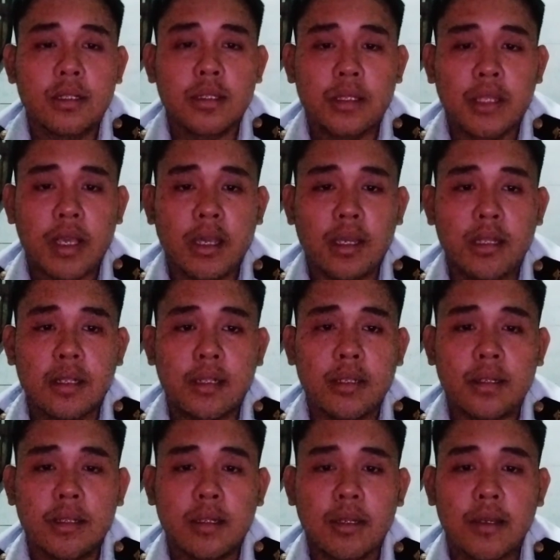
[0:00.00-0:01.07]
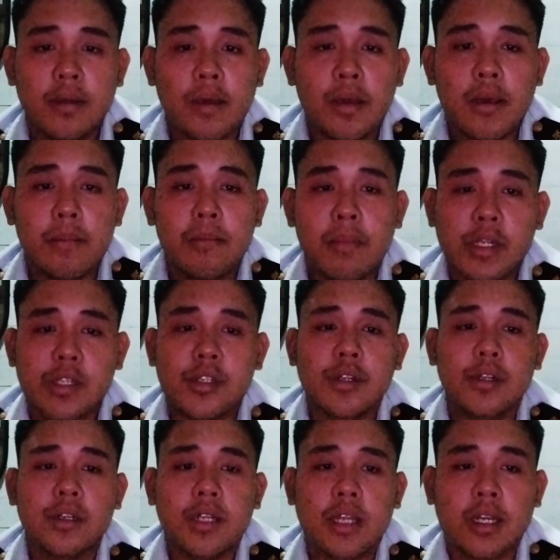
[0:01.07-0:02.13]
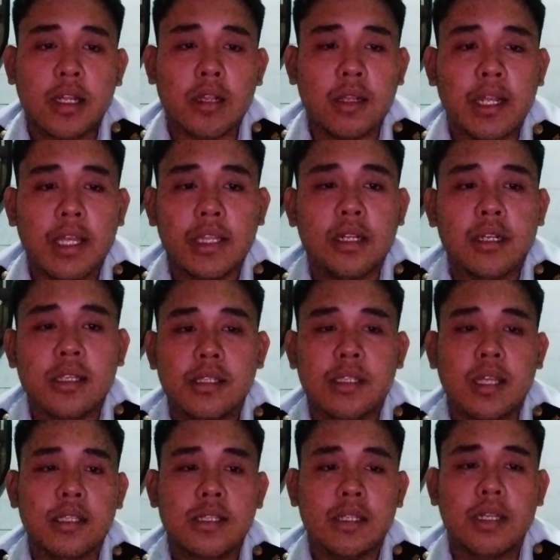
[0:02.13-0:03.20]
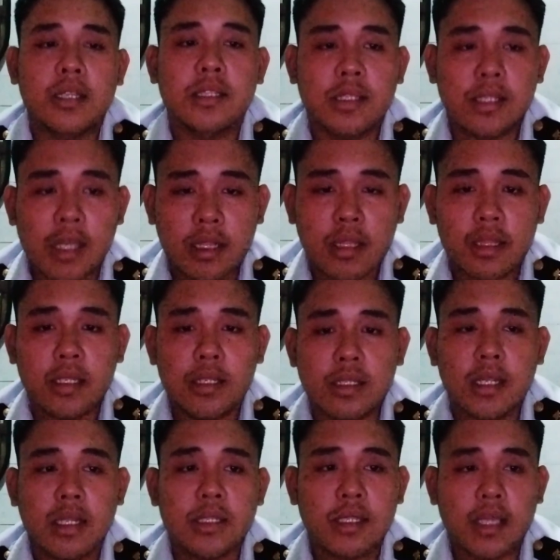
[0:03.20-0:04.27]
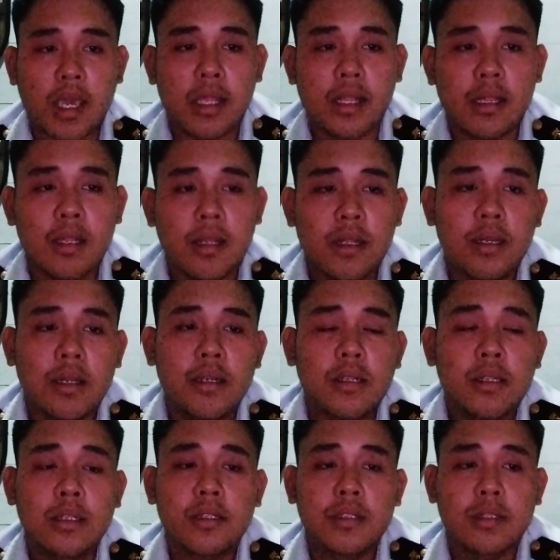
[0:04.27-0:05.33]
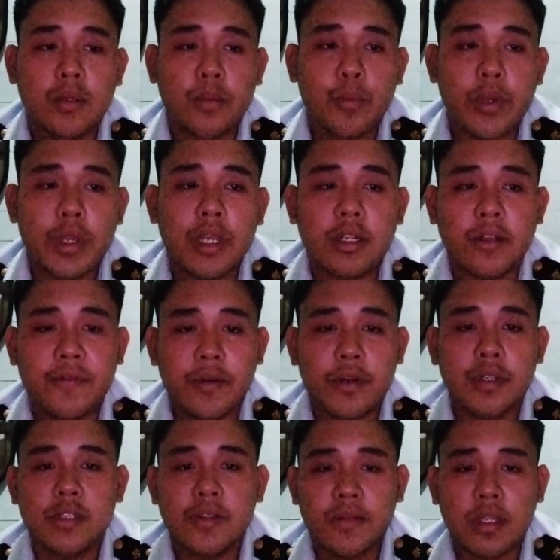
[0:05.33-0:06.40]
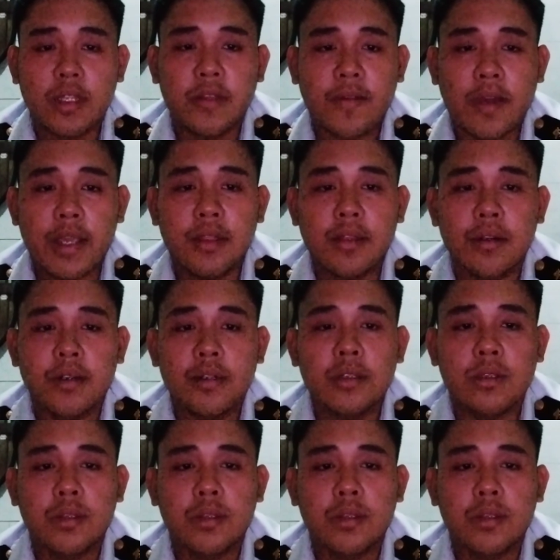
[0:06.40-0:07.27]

Then measure the calculated distance in the set distance scale. So bring the first of the divider